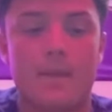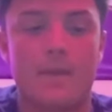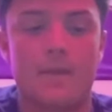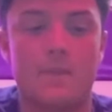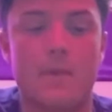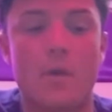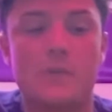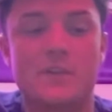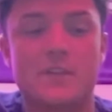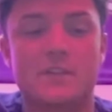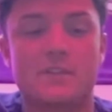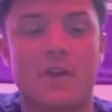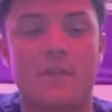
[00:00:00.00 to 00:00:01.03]
The
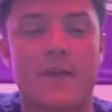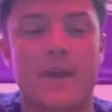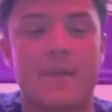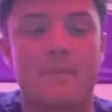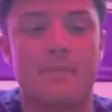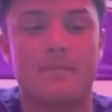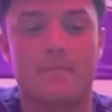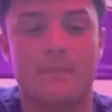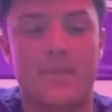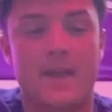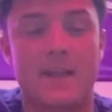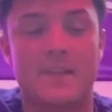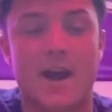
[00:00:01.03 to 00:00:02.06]
emotions throughout that
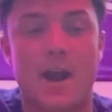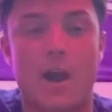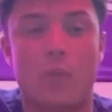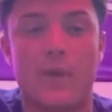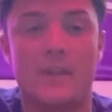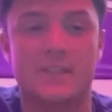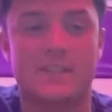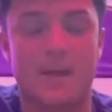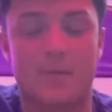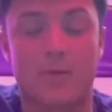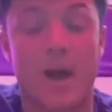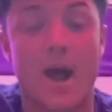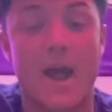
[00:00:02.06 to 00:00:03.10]
entire week just
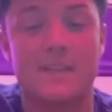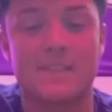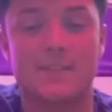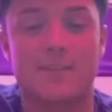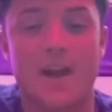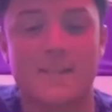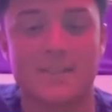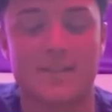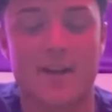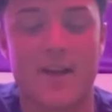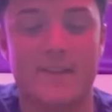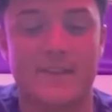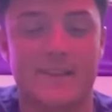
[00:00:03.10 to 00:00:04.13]
kept rising and rising and
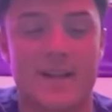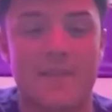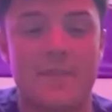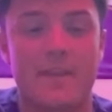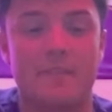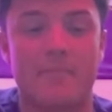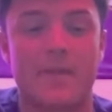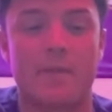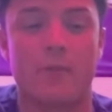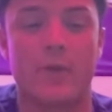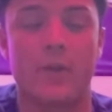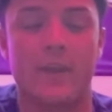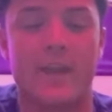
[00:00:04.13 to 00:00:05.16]
rising. I think it
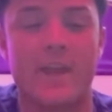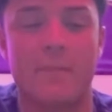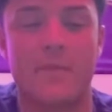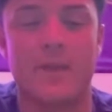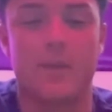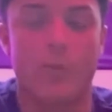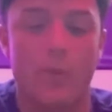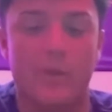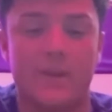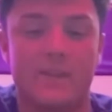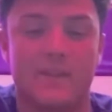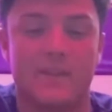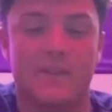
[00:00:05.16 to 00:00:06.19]
really hit me when we
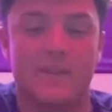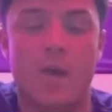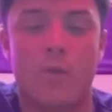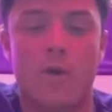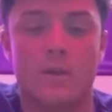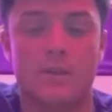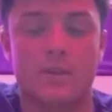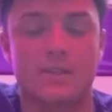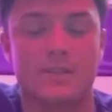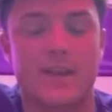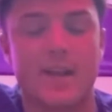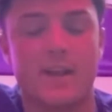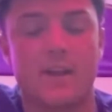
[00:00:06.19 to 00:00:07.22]
did the catwalk to the
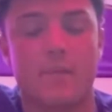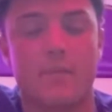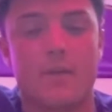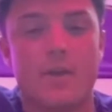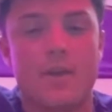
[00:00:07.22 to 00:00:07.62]
stadium.